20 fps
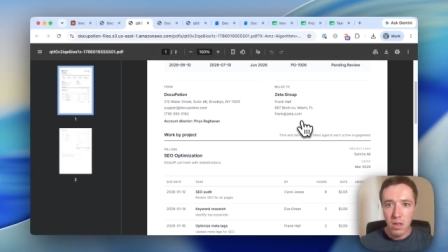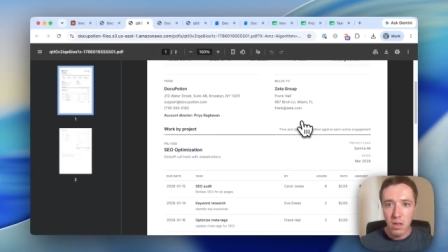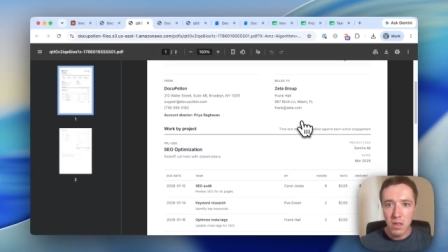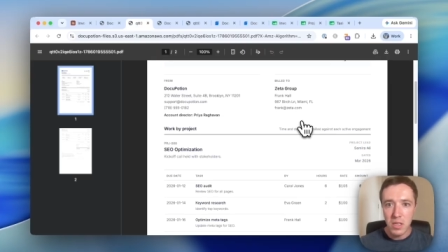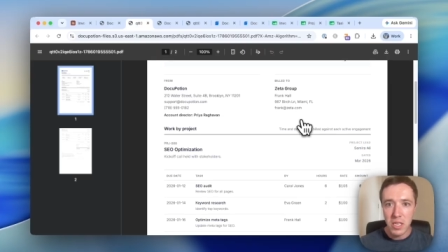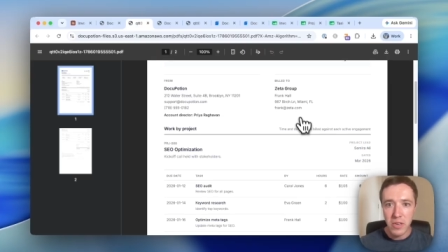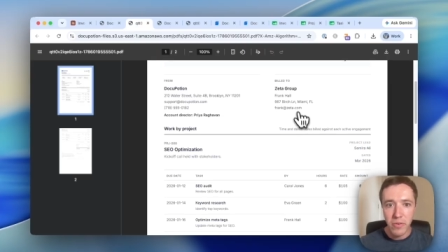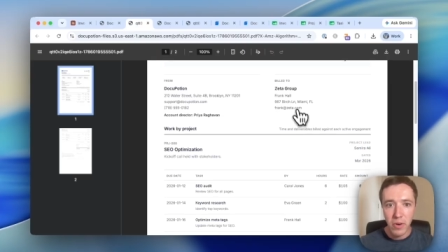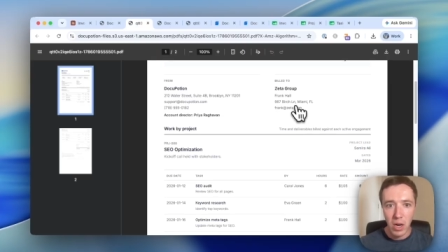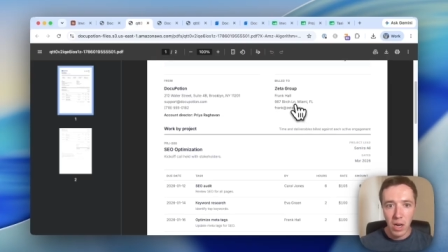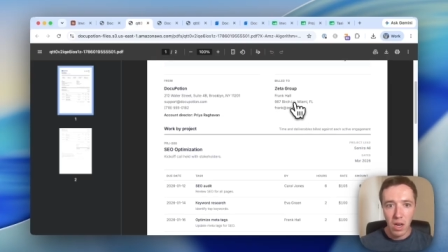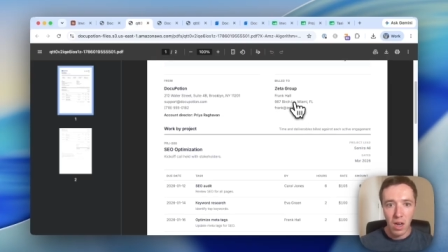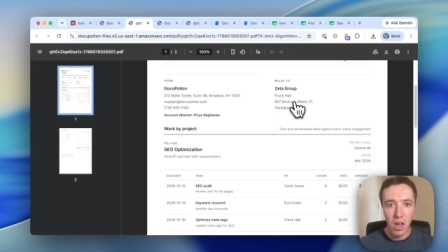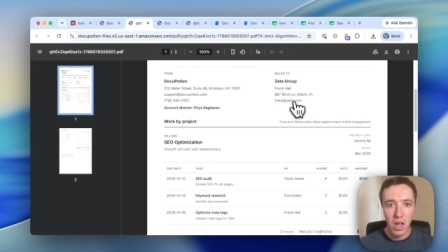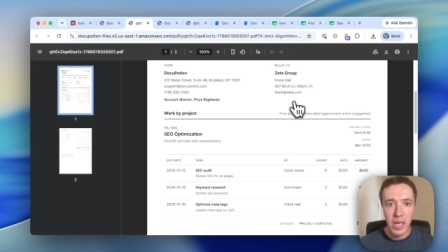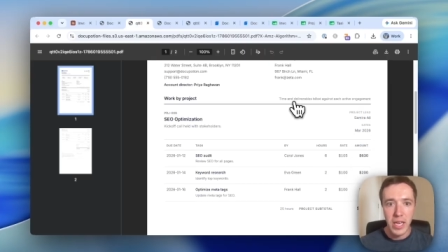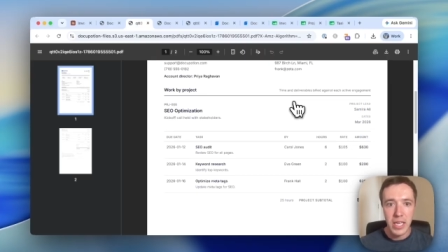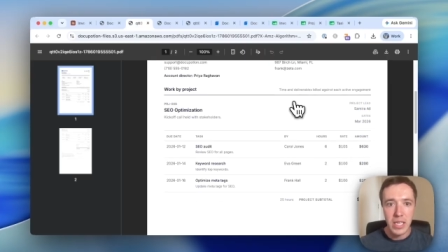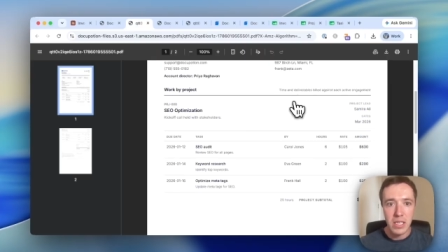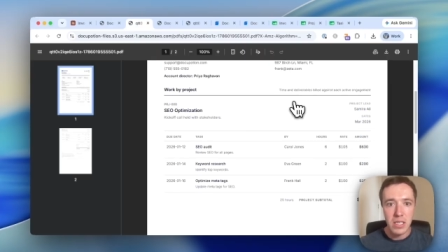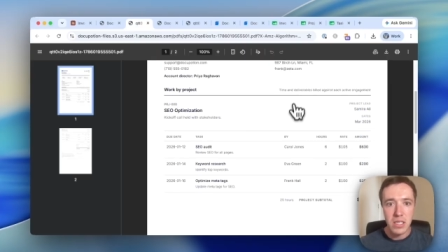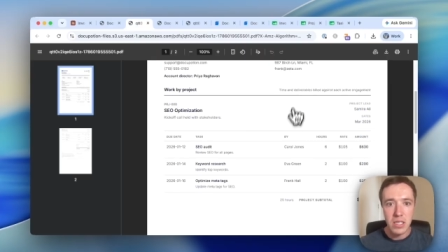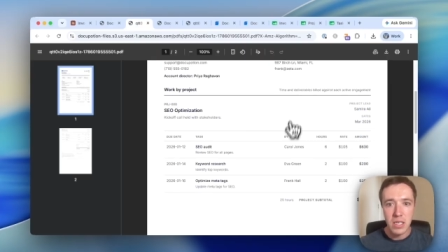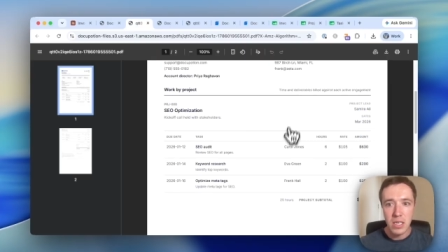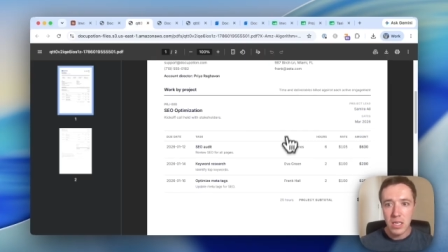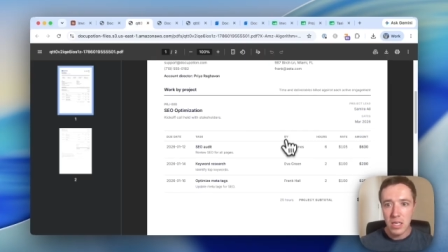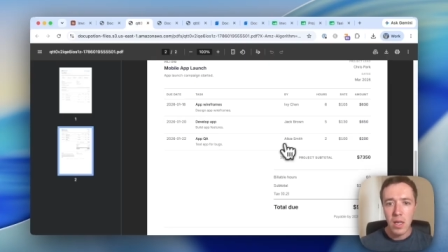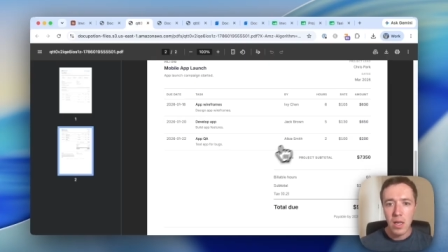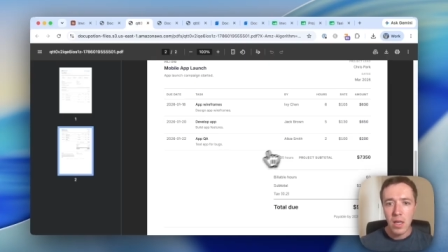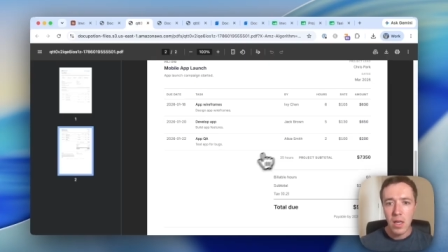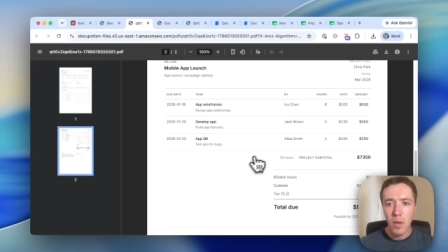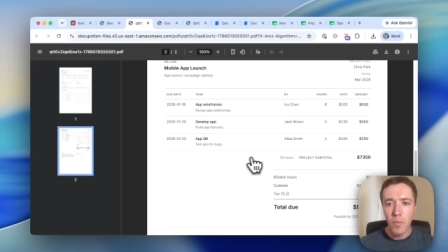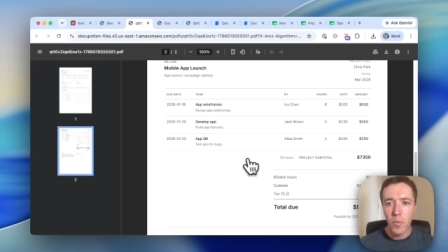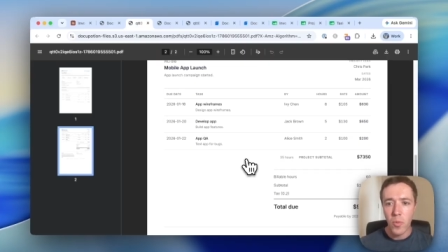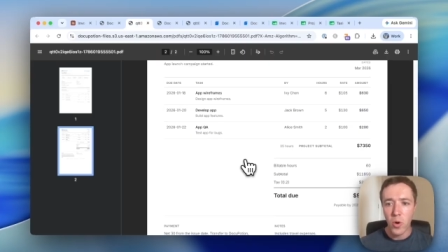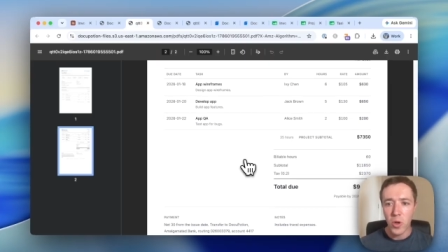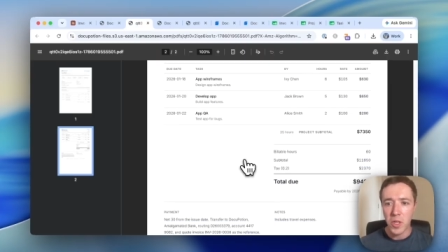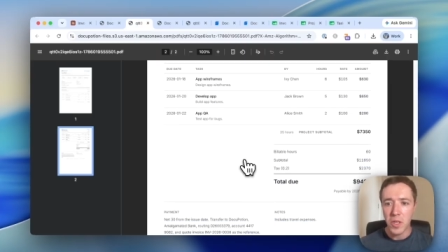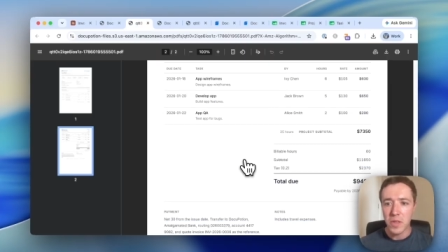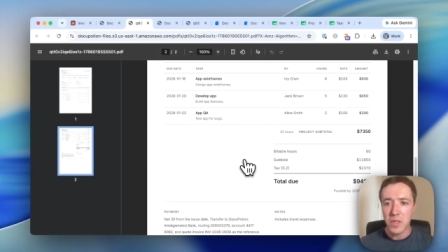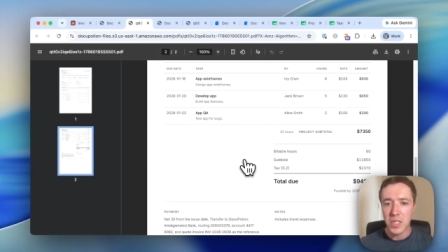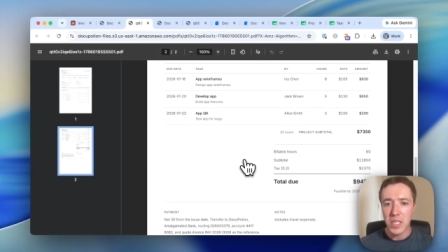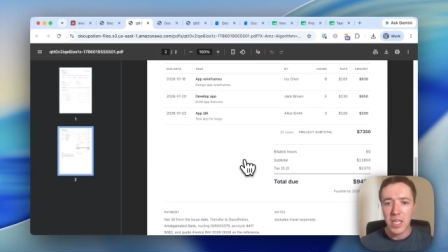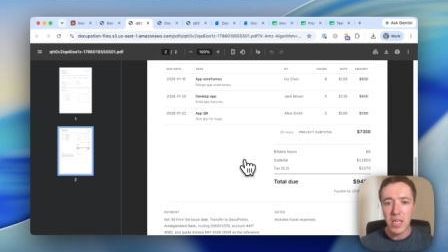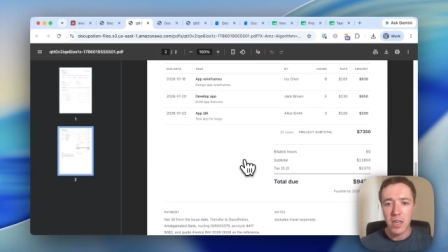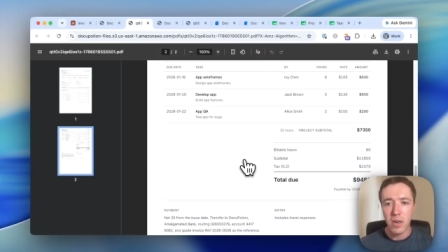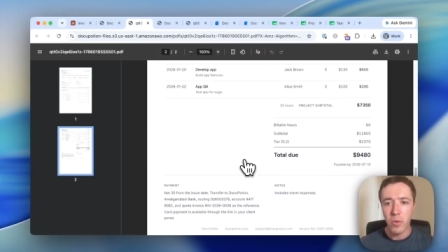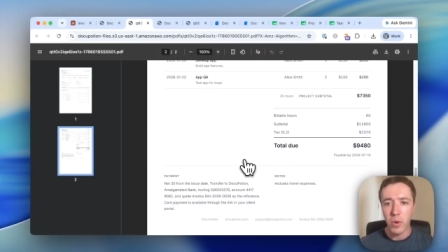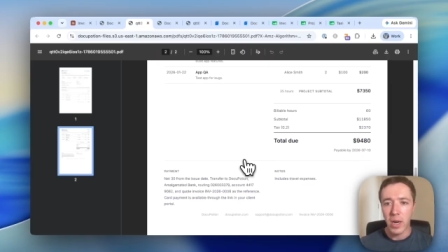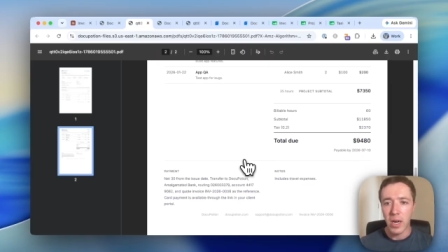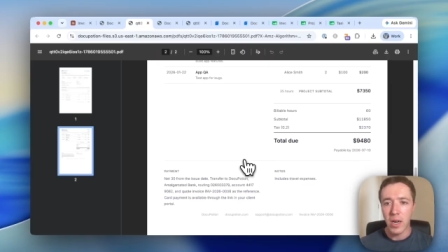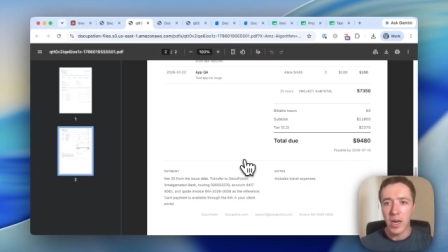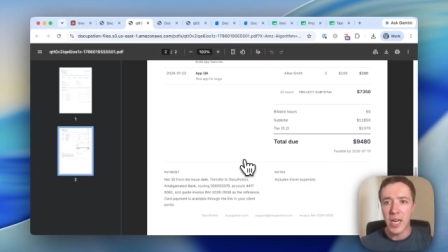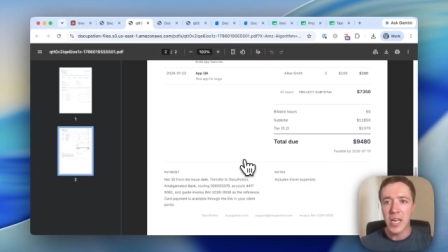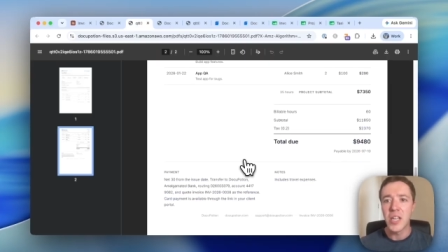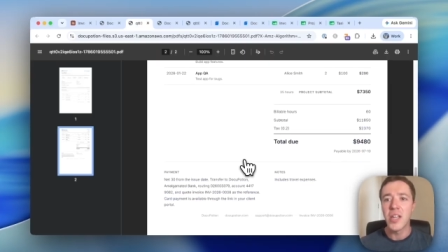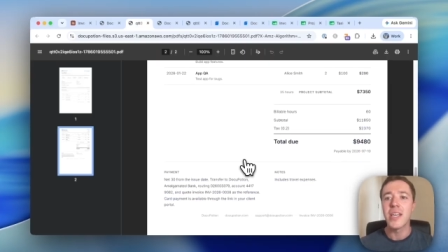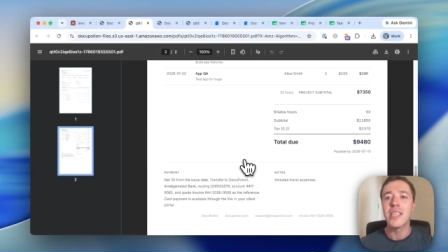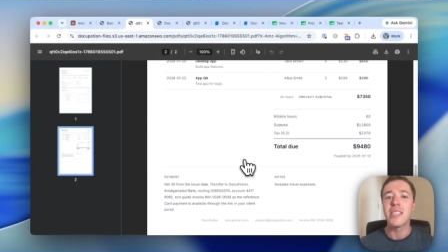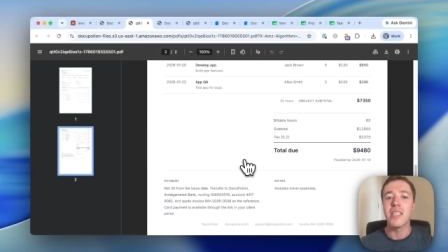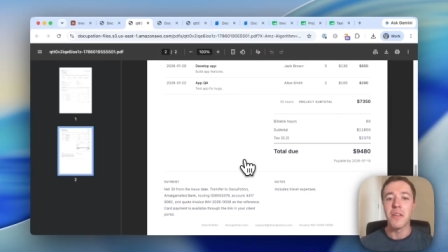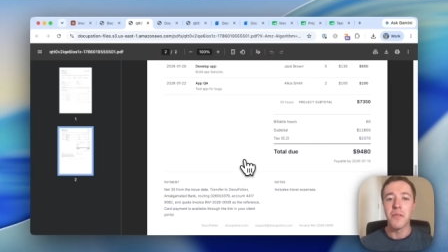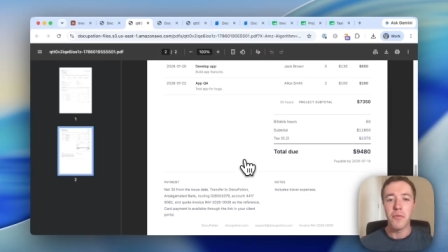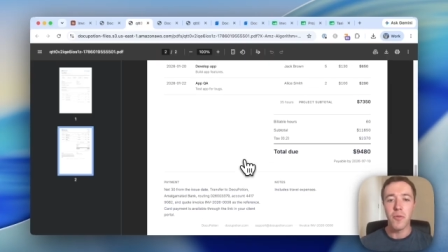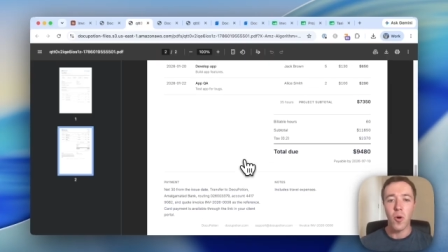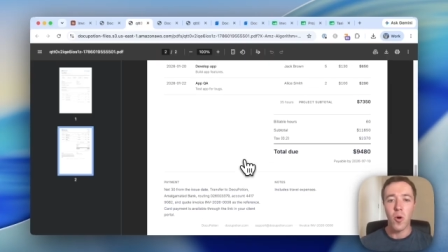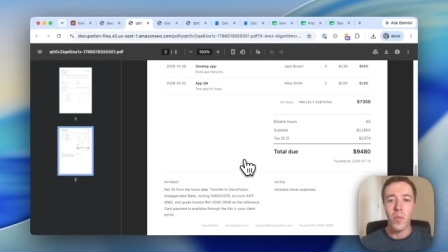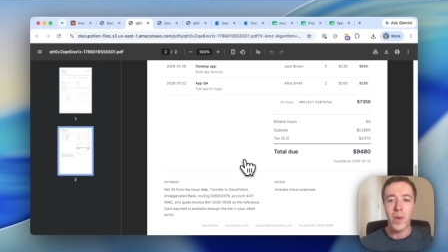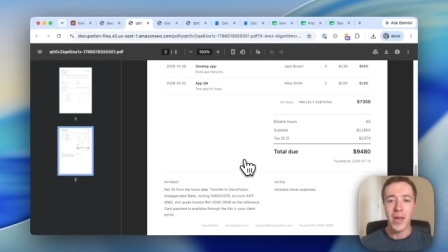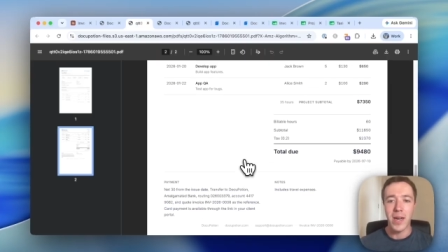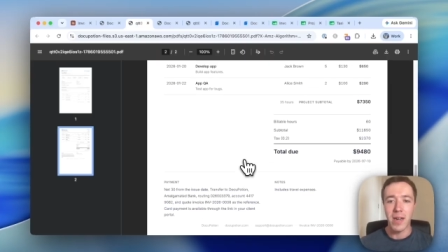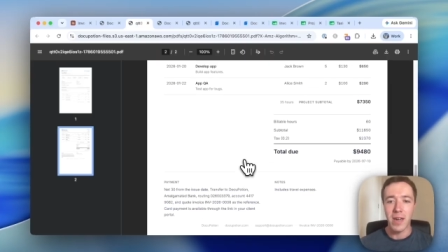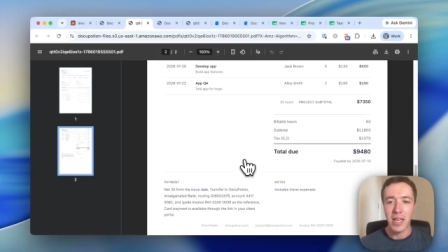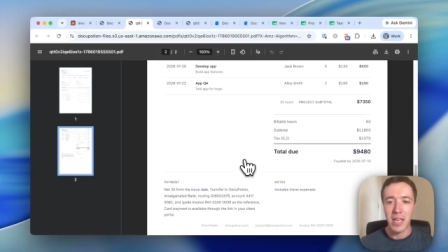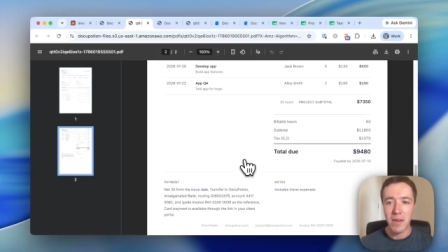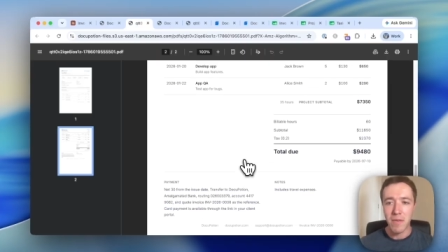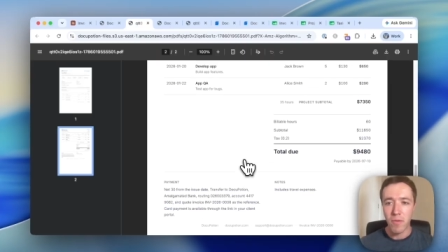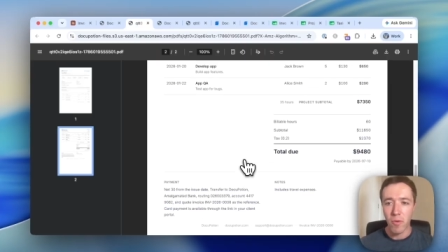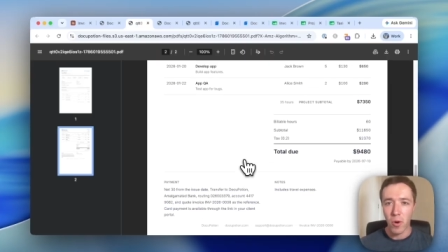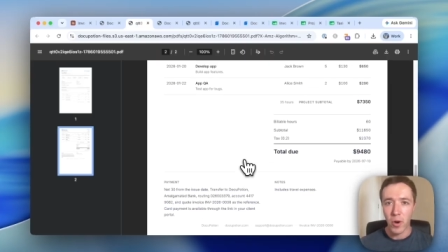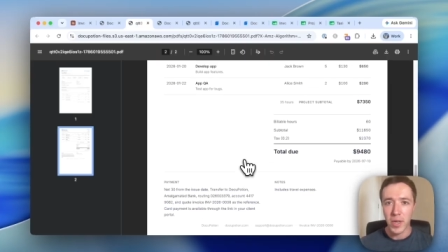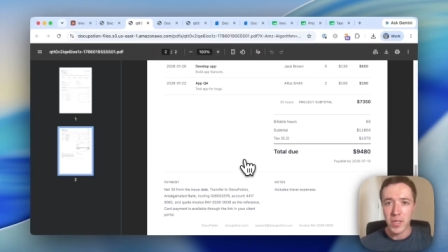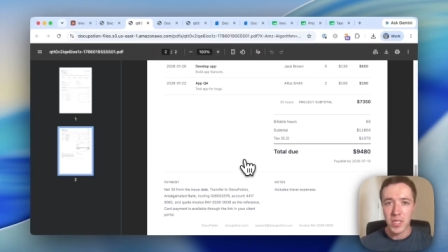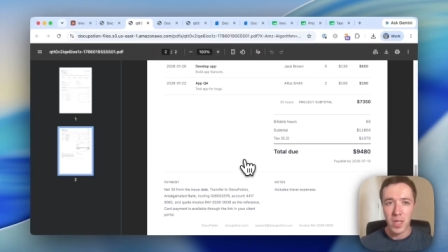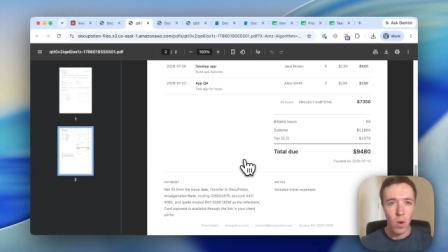different client, but you can see here we're getting a nicely formatted invoice.